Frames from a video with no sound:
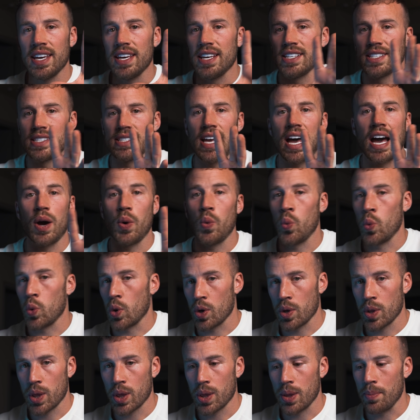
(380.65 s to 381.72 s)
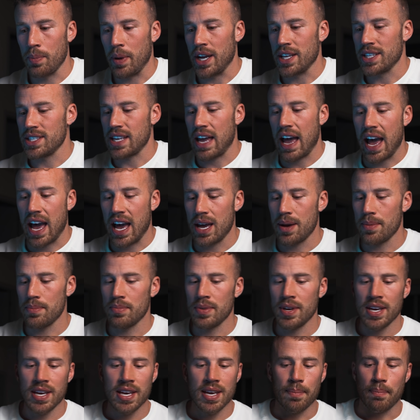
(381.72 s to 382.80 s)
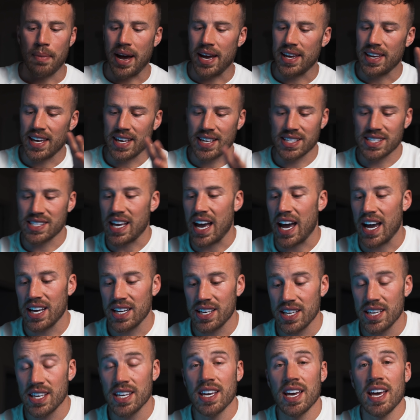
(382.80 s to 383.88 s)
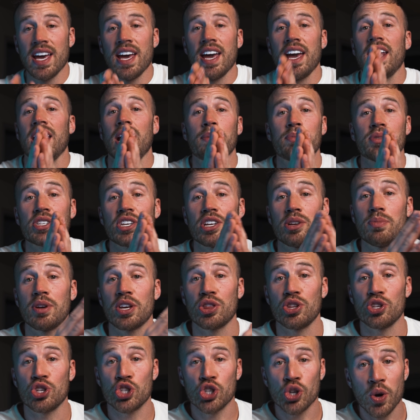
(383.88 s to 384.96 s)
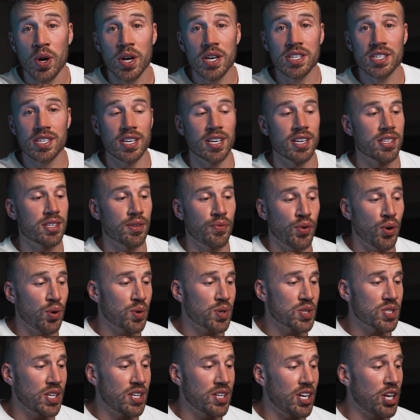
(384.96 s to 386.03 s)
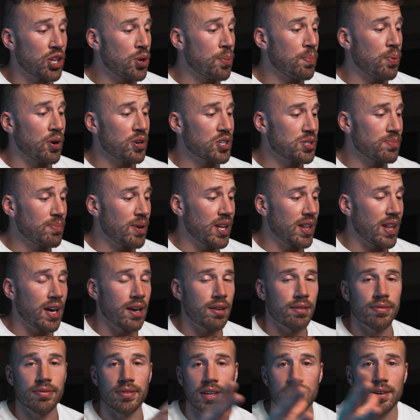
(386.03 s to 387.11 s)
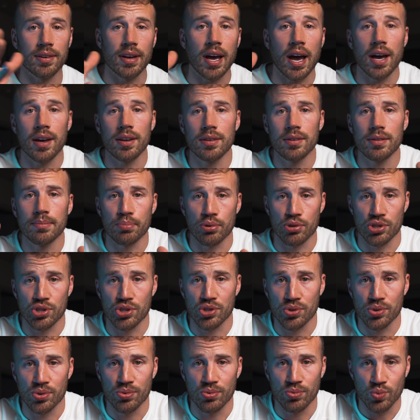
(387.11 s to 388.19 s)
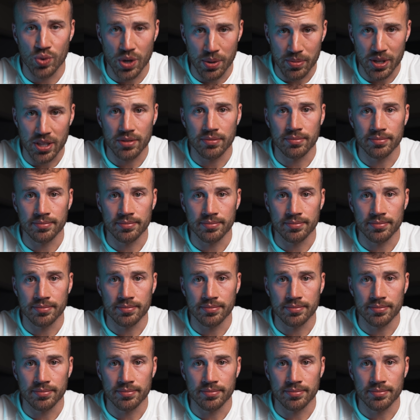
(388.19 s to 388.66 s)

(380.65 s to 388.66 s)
is not worth my time, my anxiety, and I'm just gonna make the choice to focus on other parts of my life and not pursue women.